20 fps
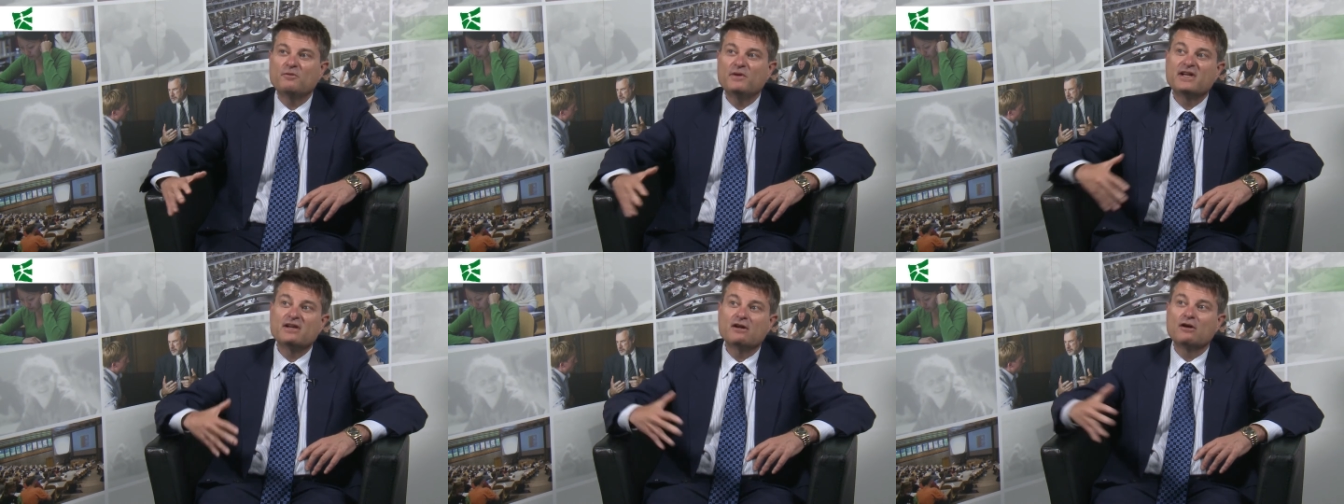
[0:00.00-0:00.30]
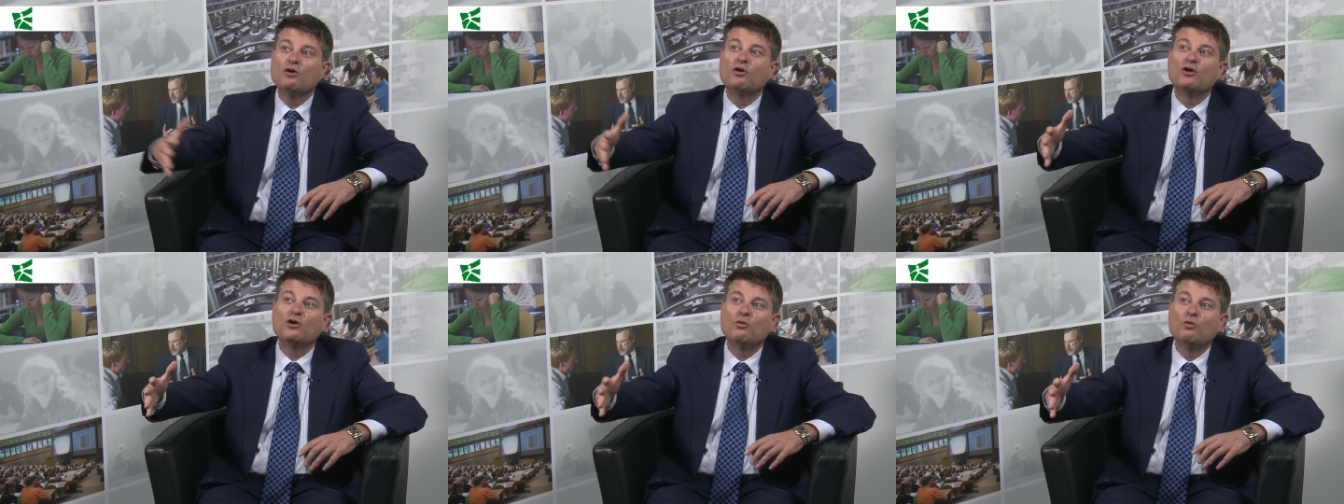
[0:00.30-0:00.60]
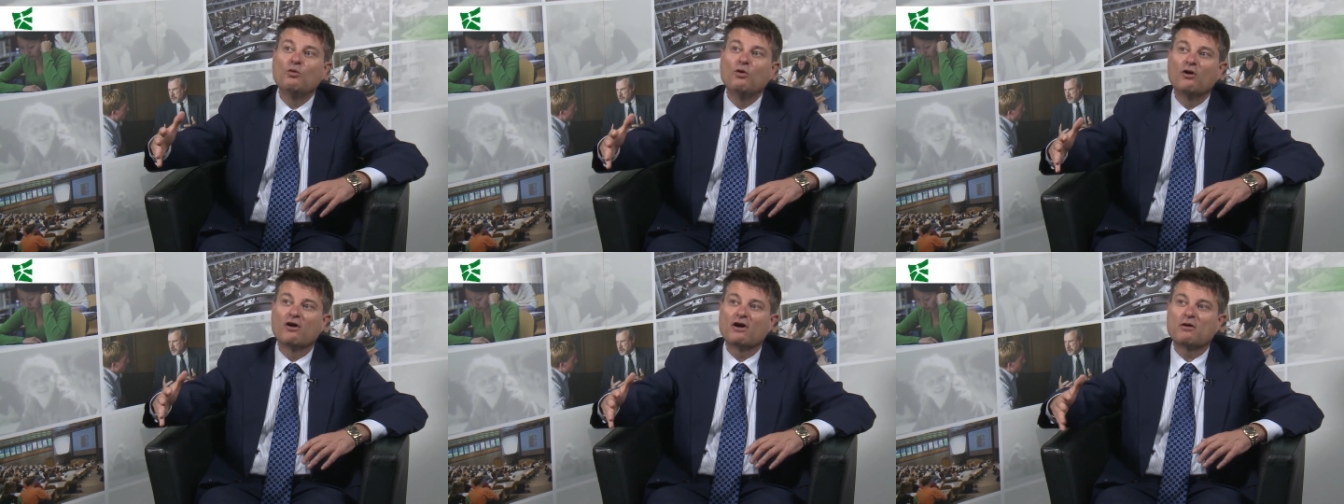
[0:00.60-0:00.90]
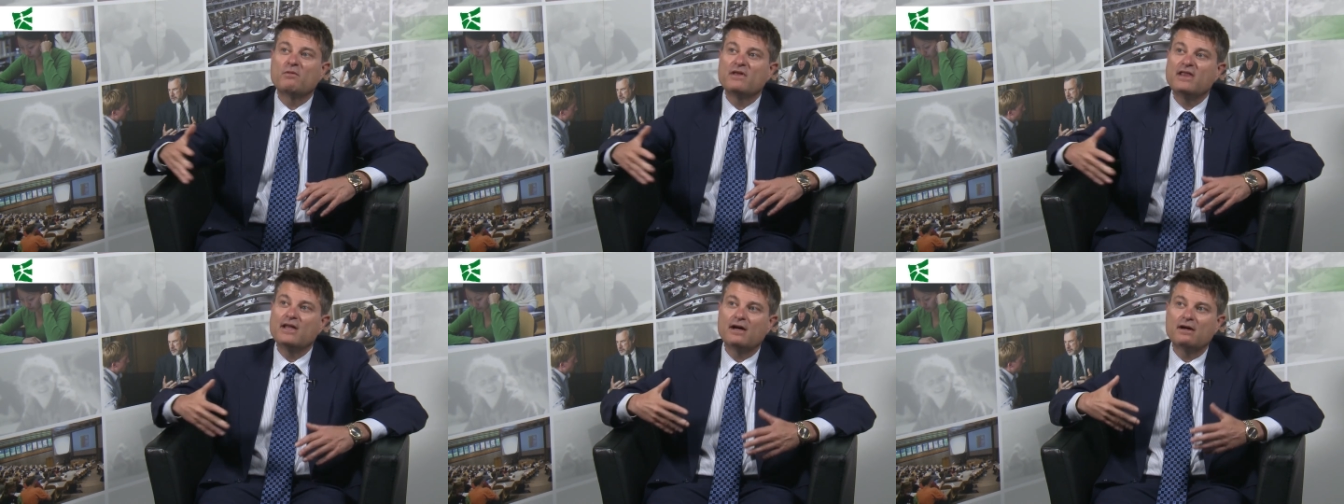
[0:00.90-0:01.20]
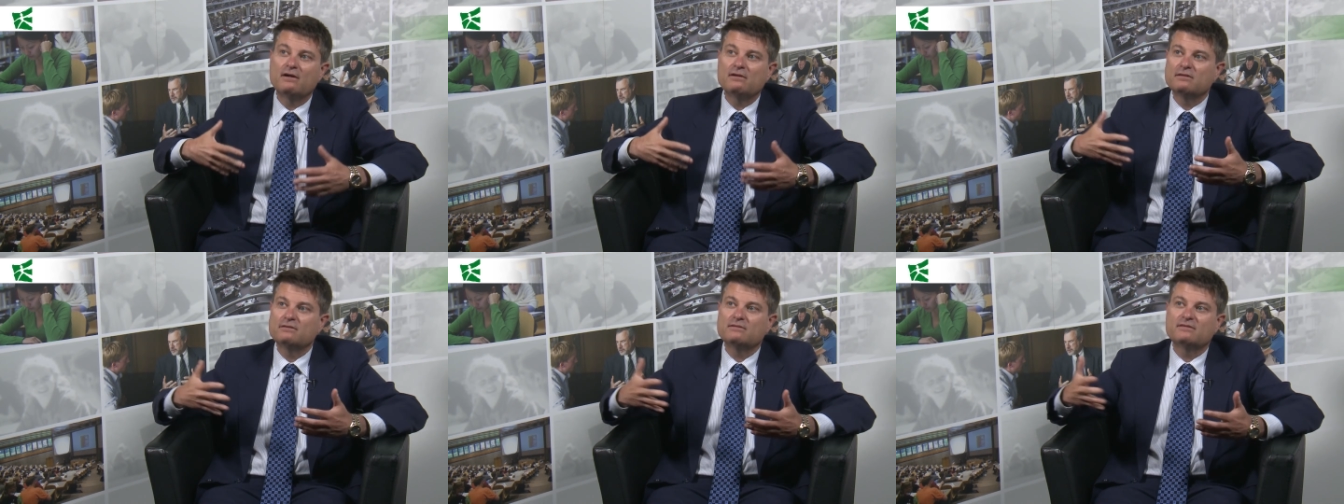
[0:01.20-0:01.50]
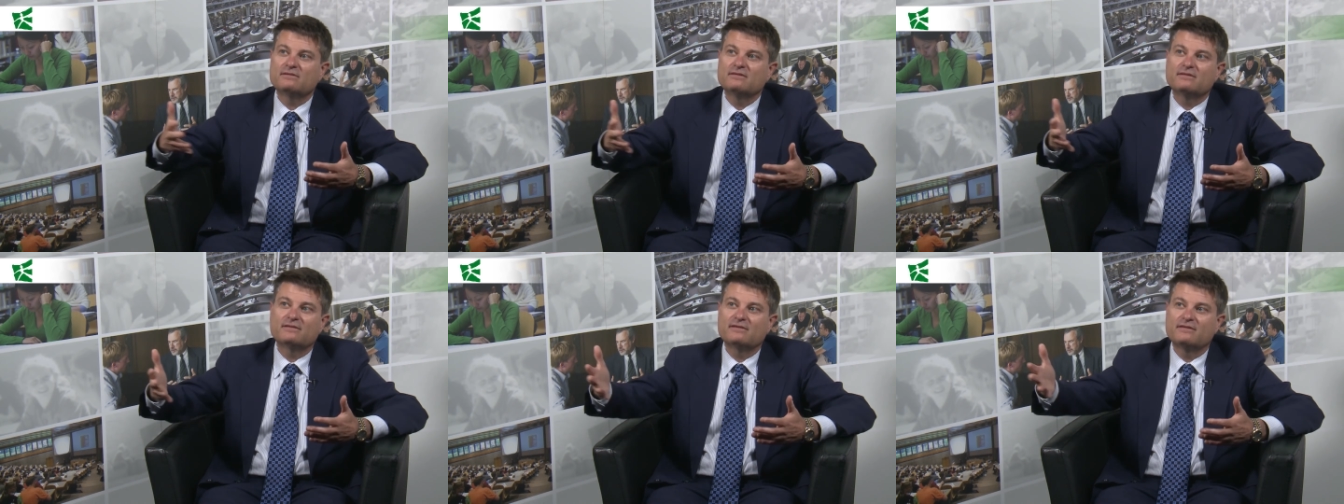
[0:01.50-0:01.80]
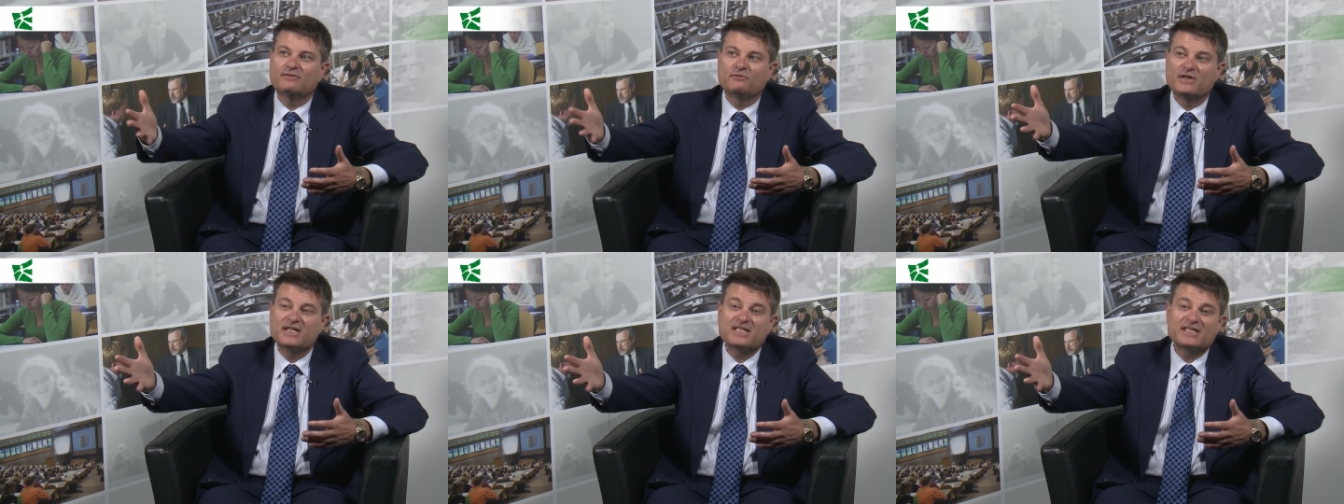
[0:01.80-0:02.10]
we can go to war without
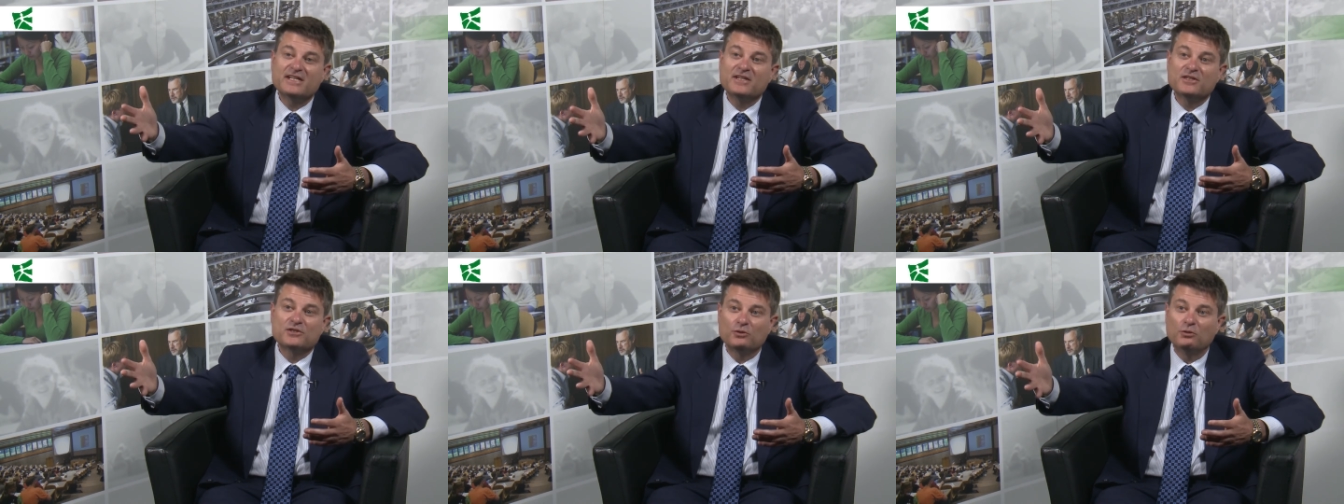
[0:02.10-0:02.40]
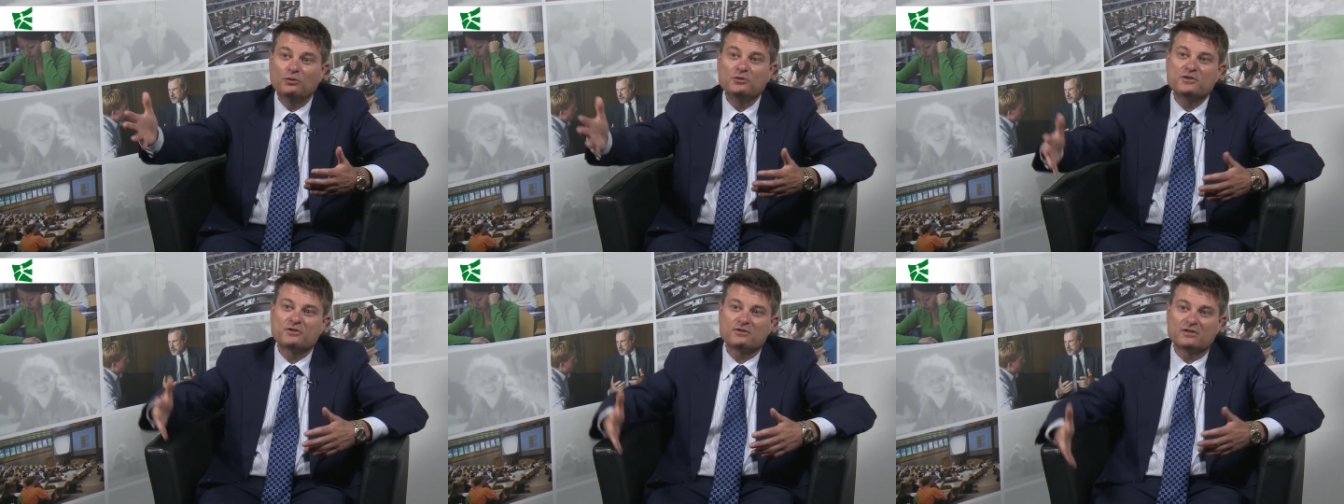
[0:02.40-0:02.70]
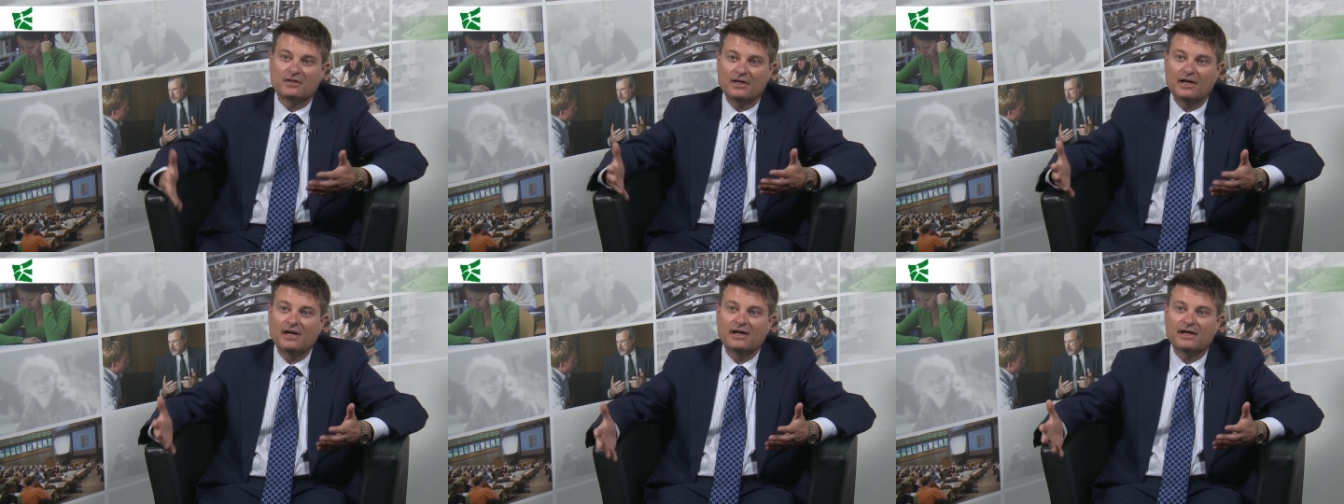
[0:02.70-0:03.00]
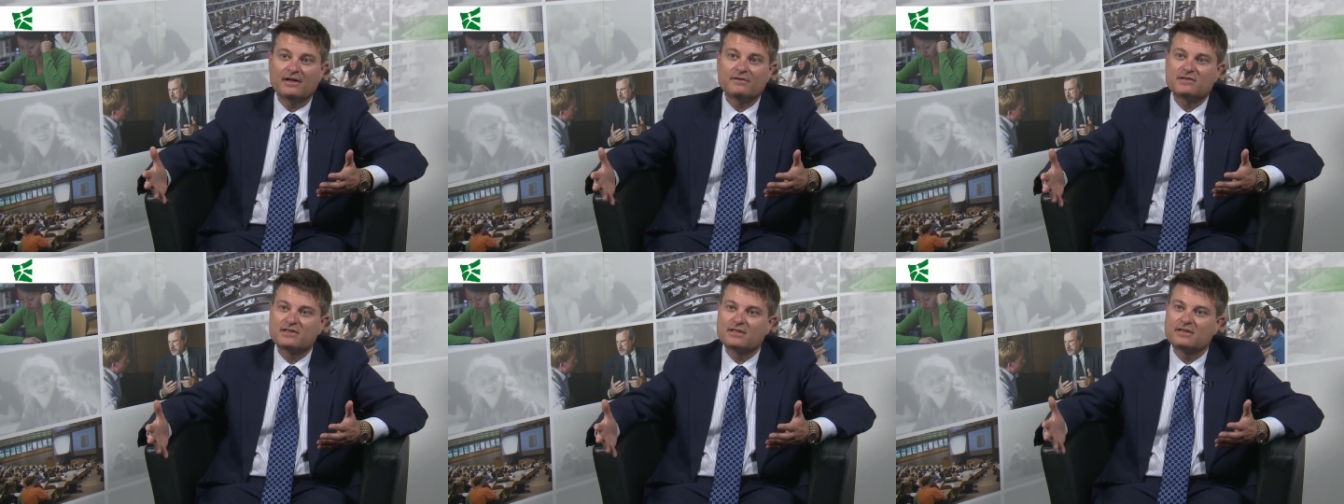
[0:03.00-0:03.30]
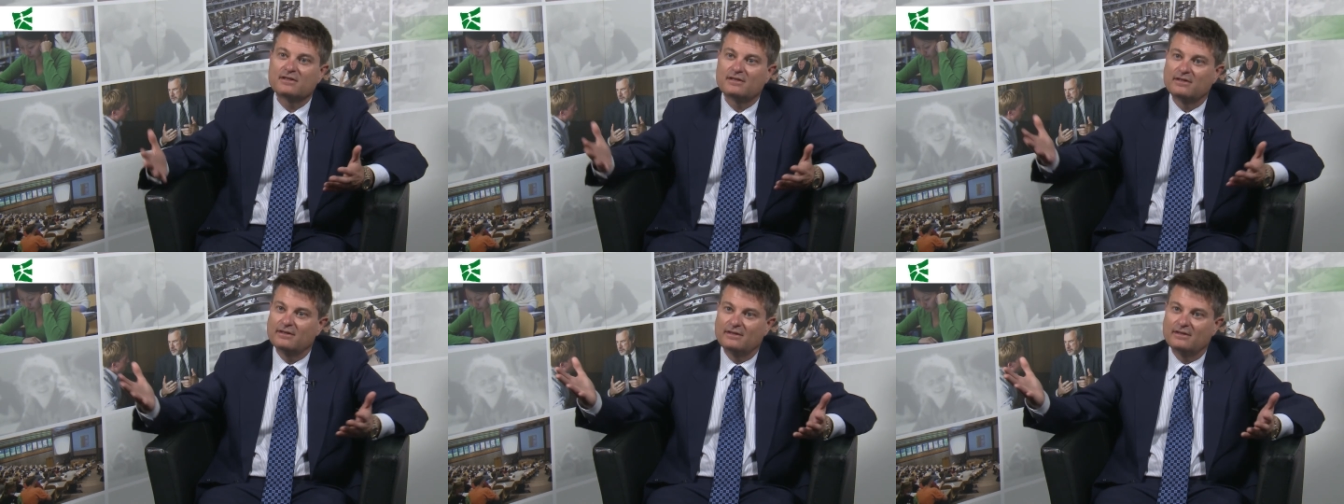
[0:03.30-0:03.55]
risking soldiers' lives,